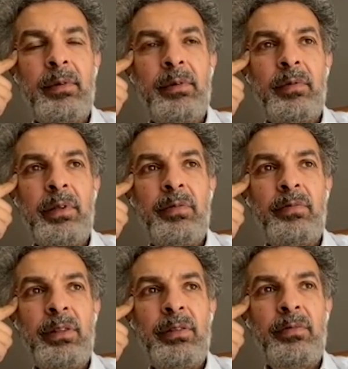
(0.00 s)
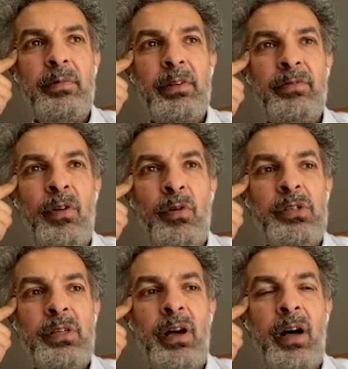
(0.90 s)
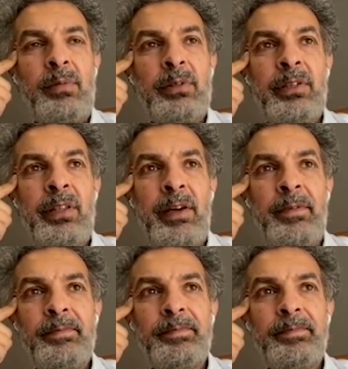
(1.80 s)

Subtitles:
with the folks in Kabul today.